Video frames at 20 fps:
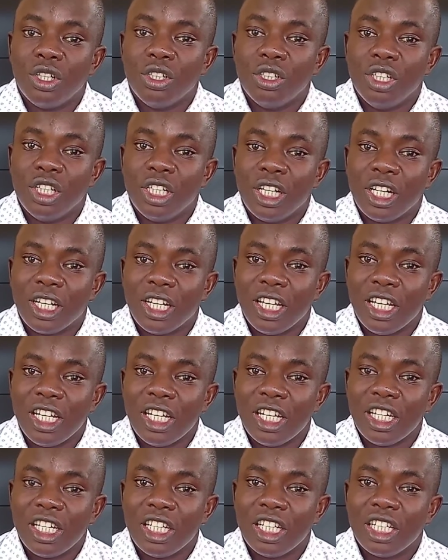Then
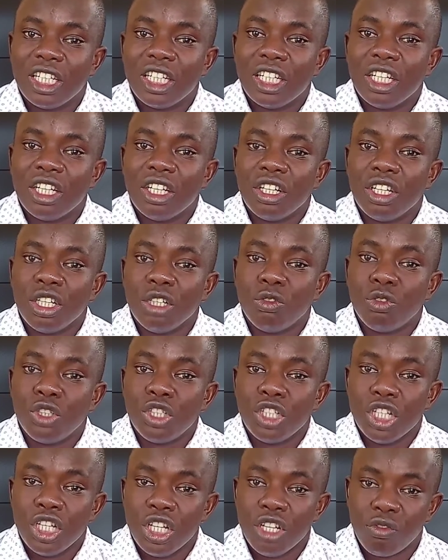again, if
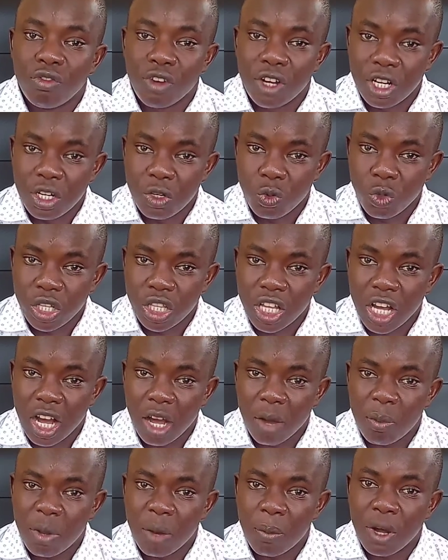she differed with her
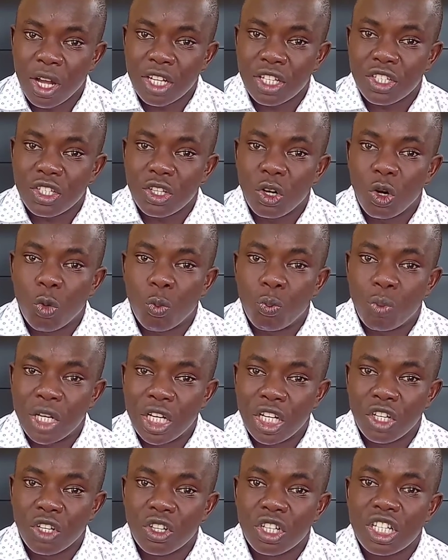papa's
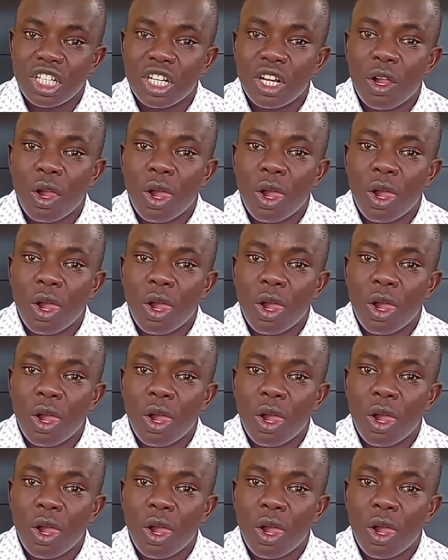opinions,